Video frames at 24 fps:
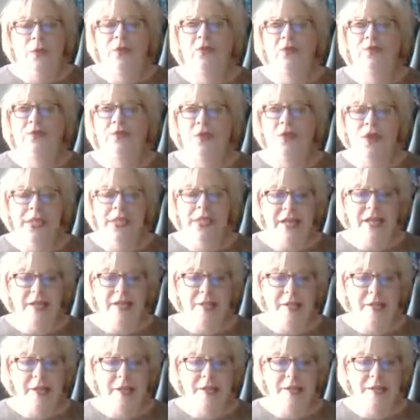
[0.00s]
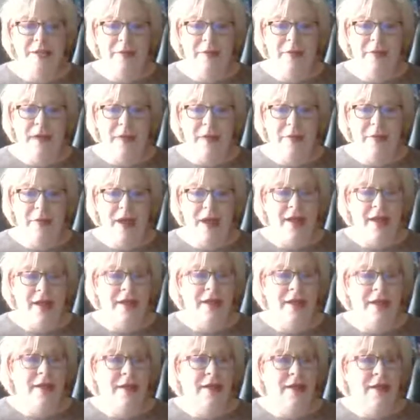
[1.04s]
The first house my husband and I bought,
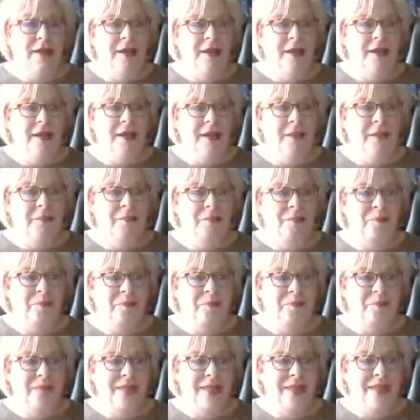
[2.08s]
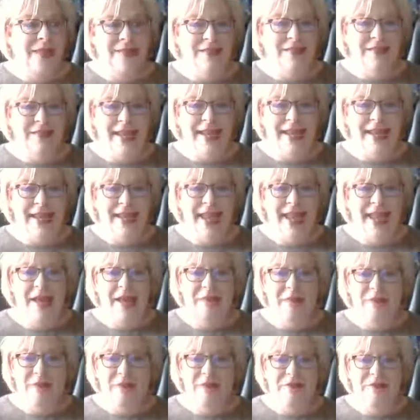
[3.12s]
the lady had a
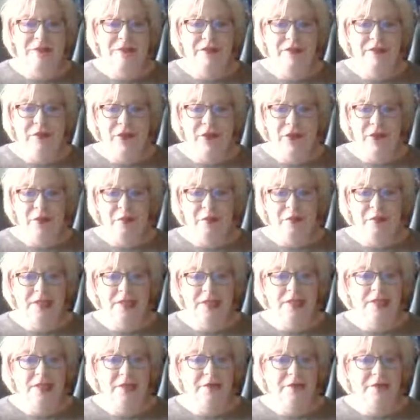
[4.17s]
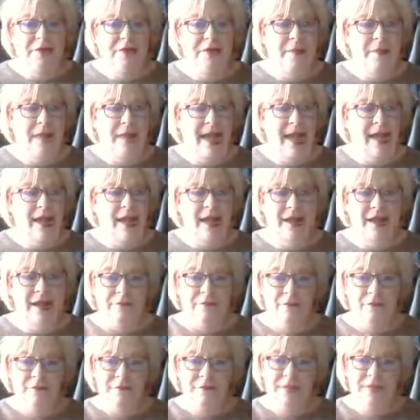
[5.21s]
bunch of different herbs and stuff in the back, kind of
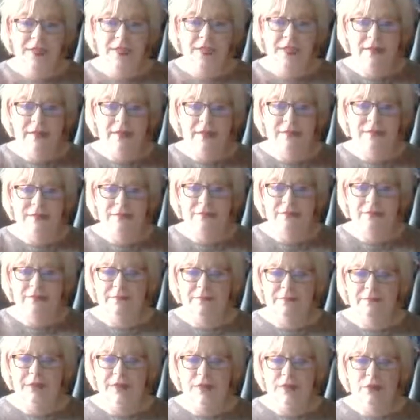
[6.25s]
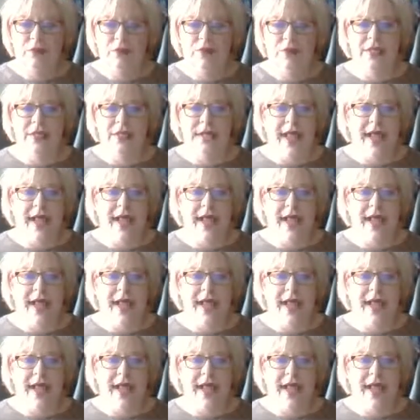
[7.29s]
tucked close to the